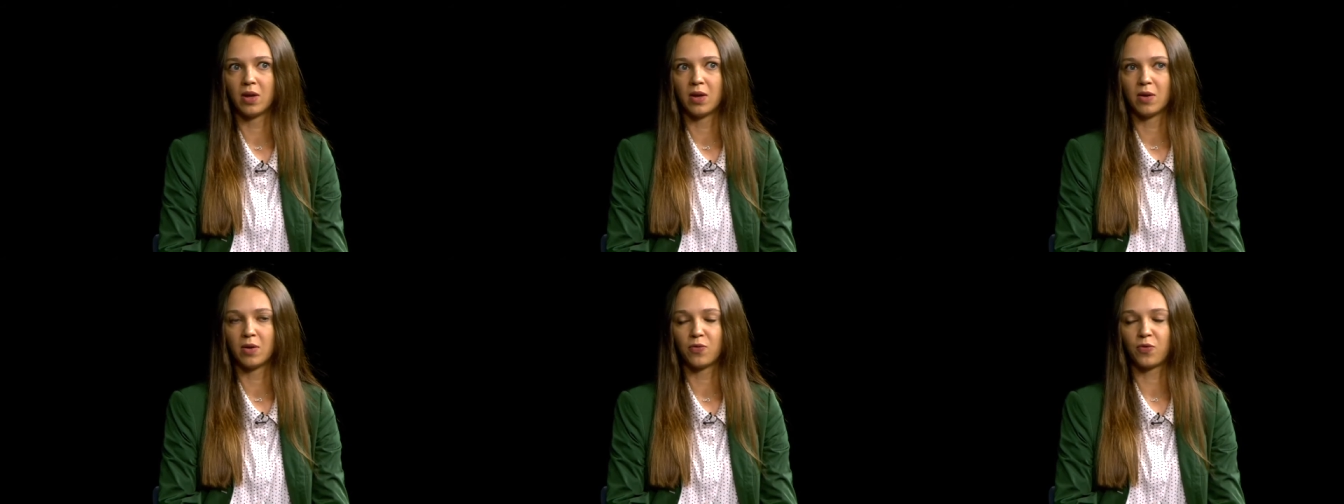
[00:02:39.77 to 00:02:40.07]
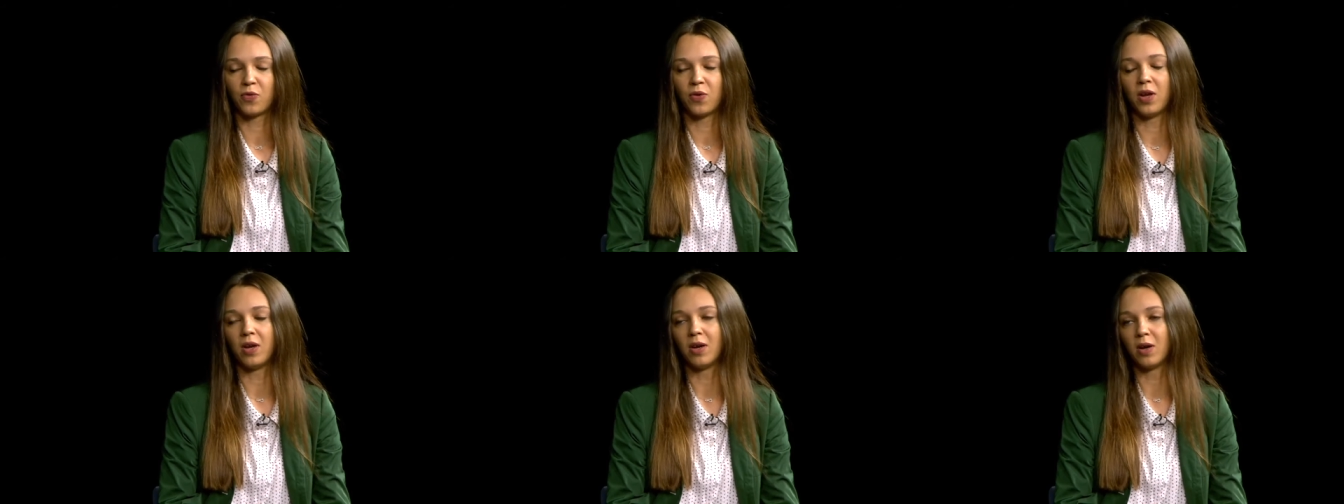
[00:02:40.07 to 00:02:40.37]

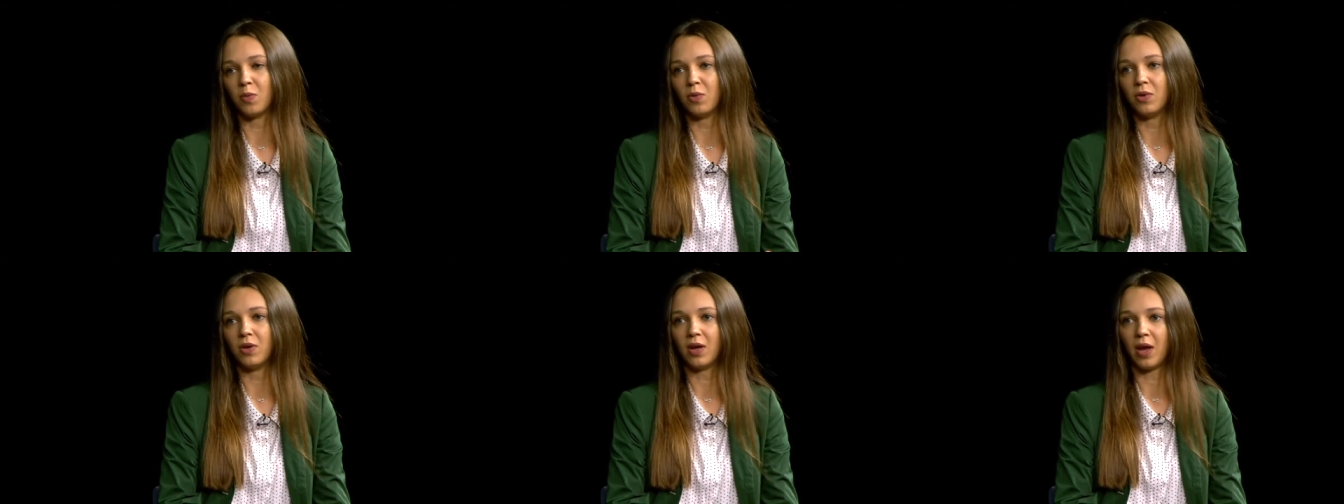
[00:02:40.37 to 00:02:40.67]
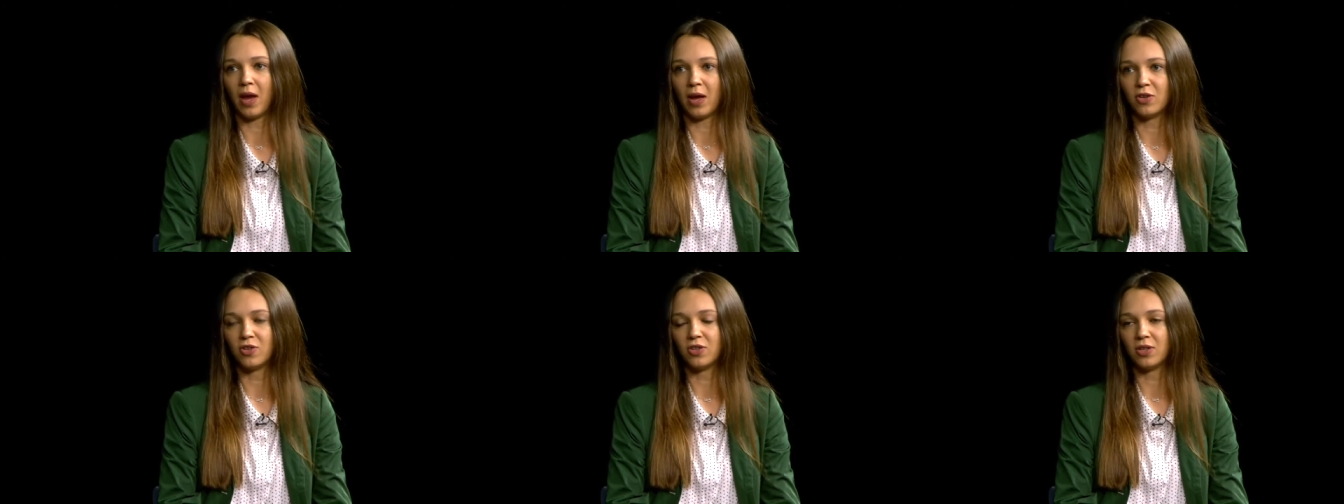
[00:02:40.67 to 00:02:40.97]
free
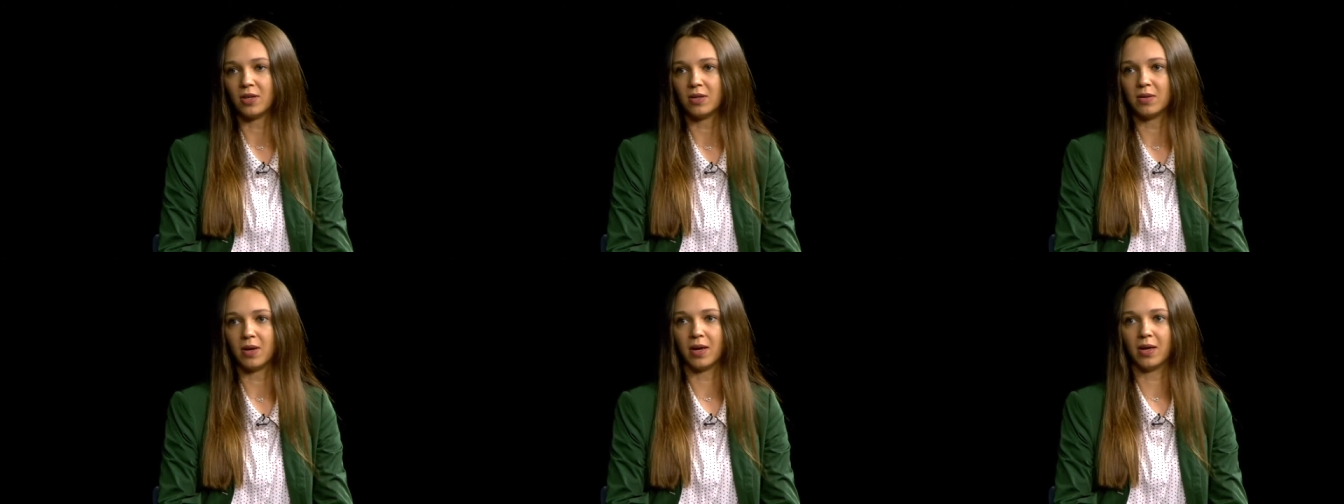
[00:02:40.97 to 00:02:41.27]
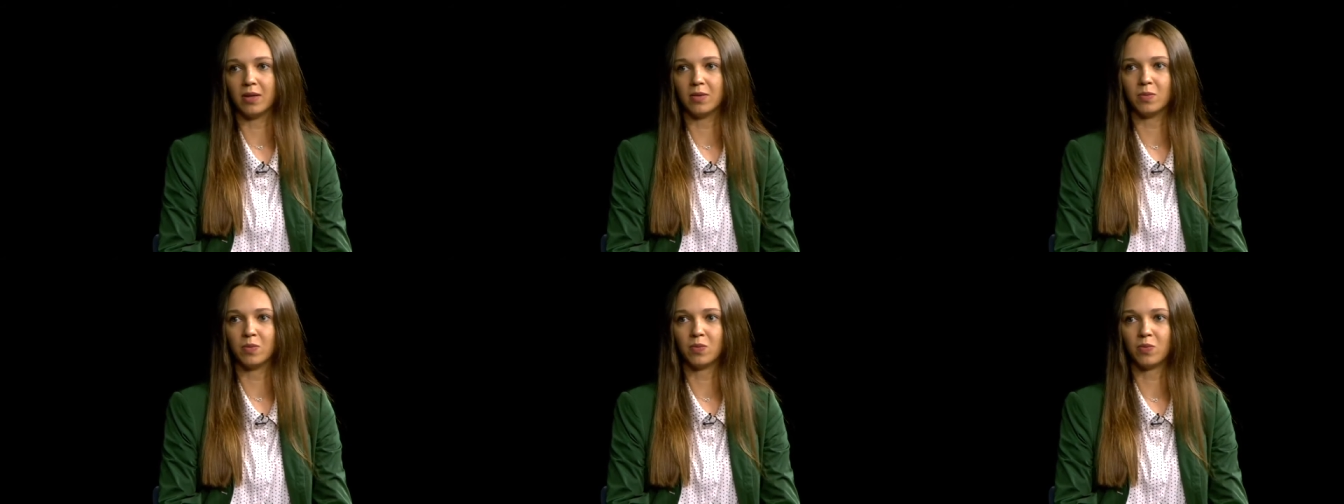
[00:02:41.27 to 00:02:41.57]
communication
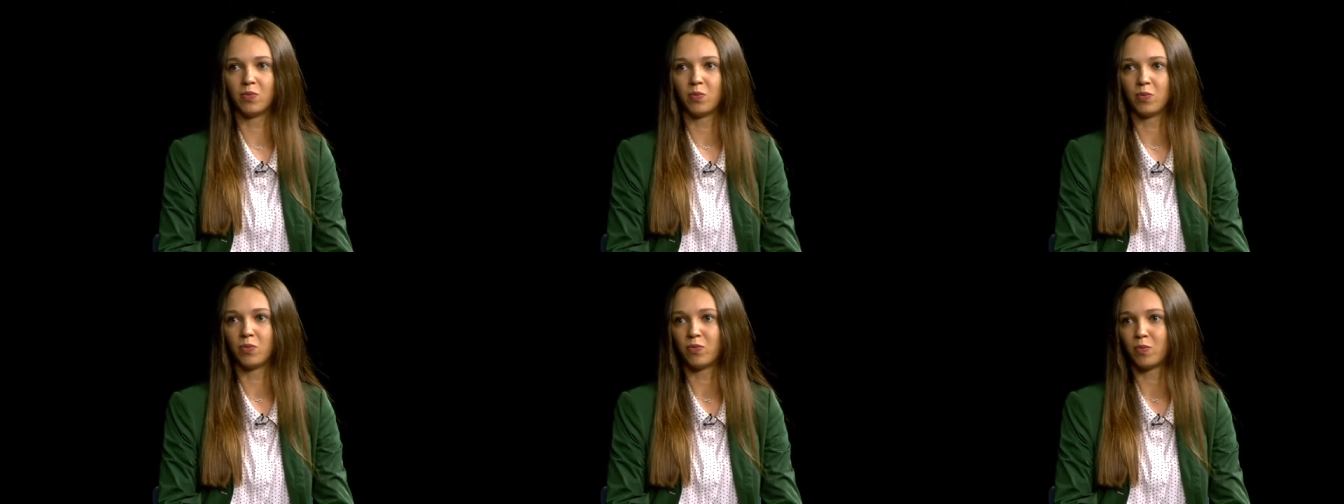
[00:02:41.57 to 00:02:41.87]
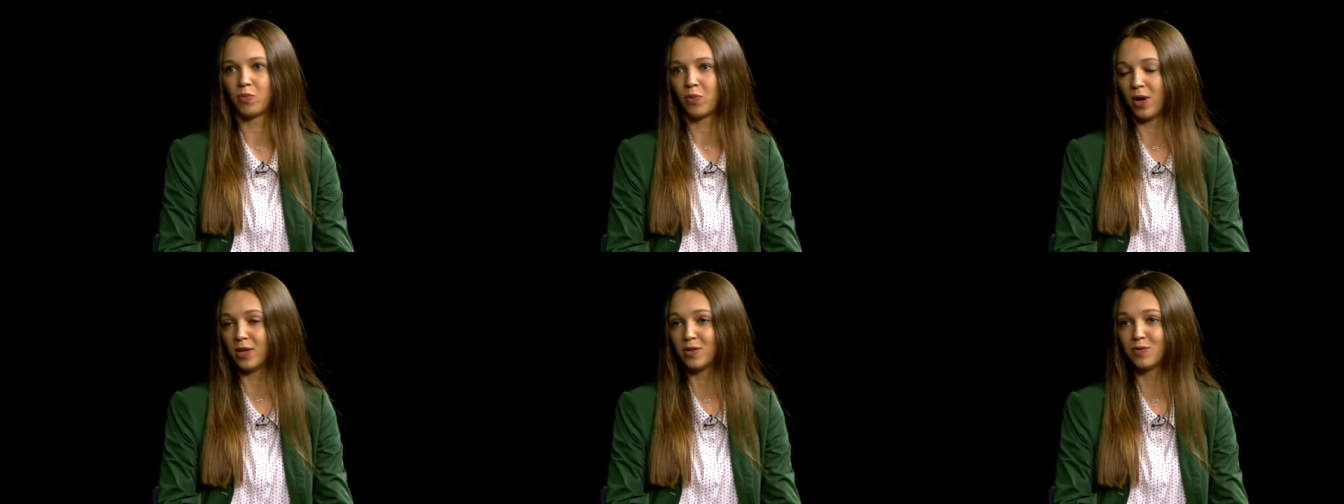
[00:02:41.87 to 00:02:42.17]
and
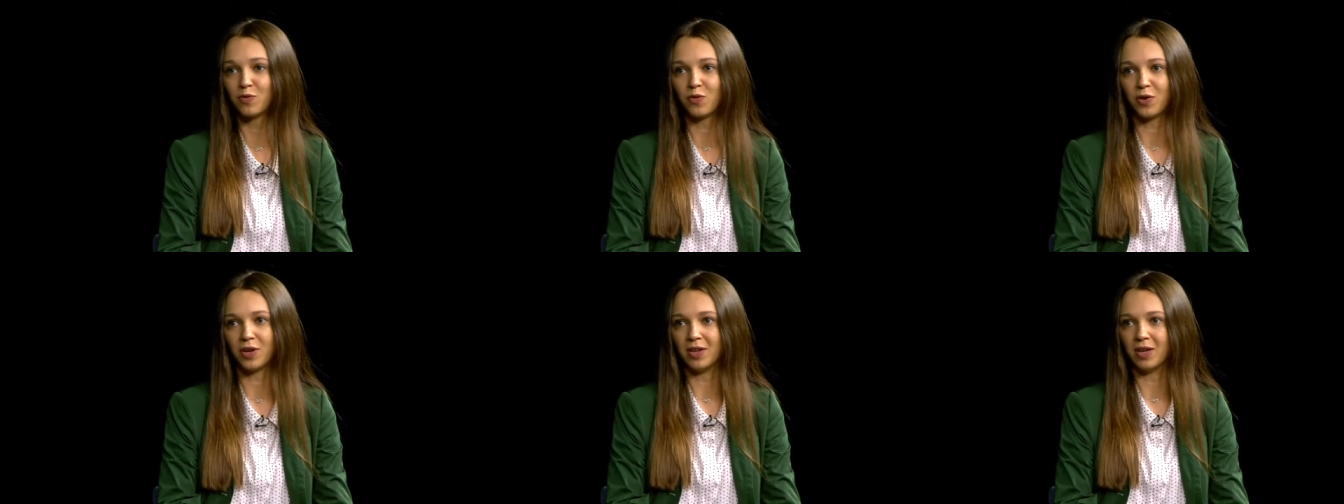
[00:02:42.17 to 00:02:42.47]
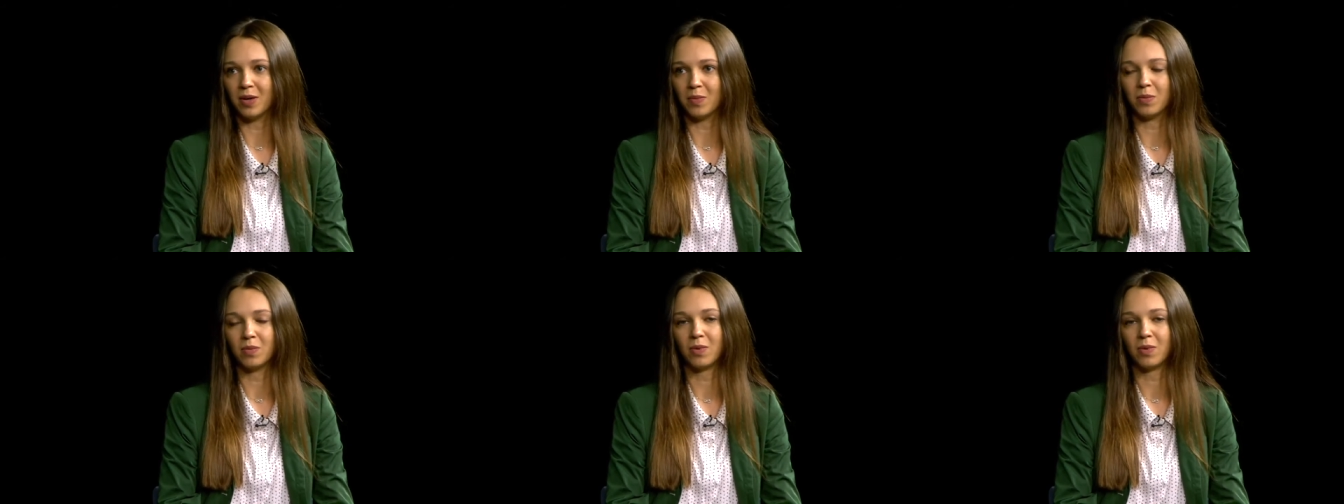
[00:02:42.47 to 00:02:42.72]
press freedom